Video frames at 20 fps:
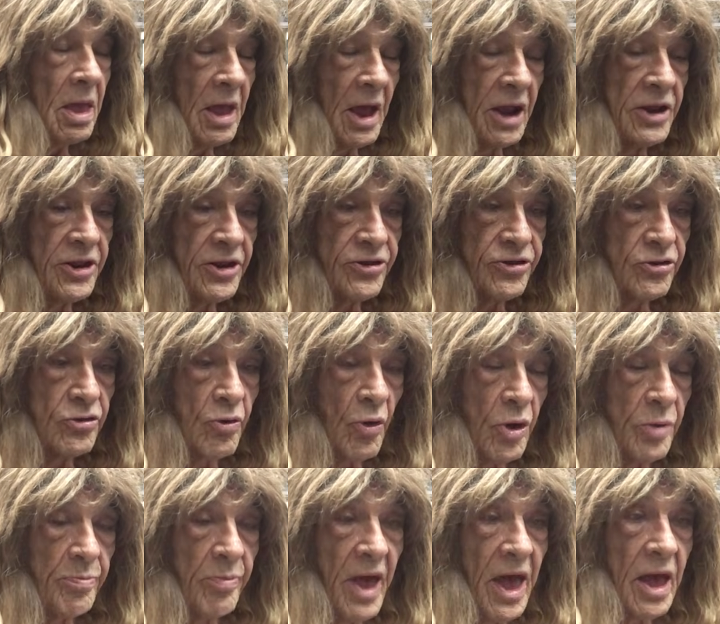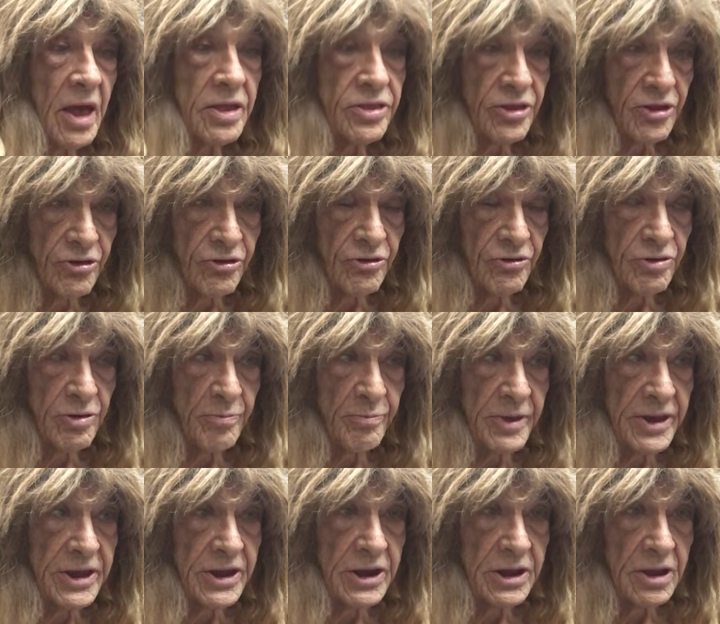And this is going back, this is the
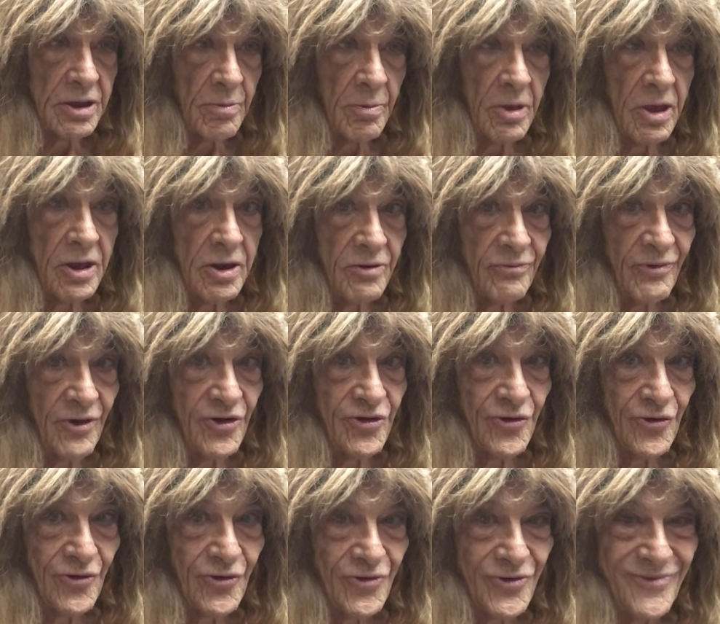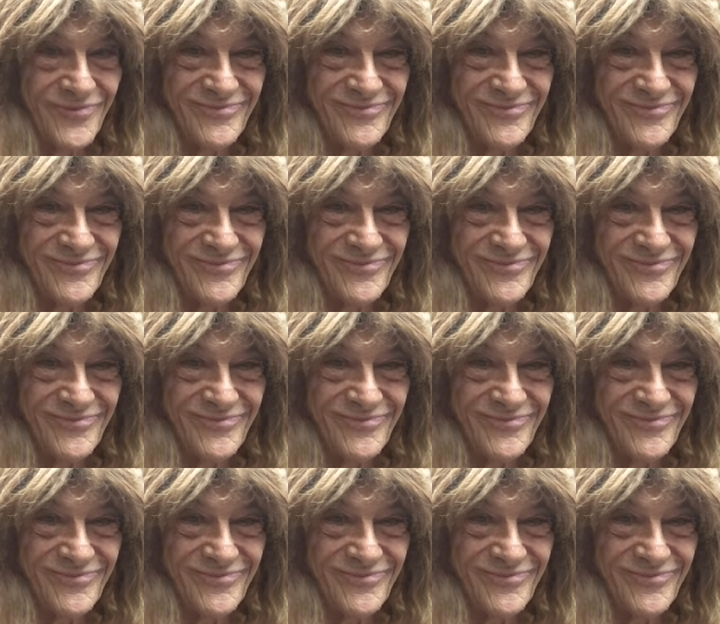beginning of my adventures.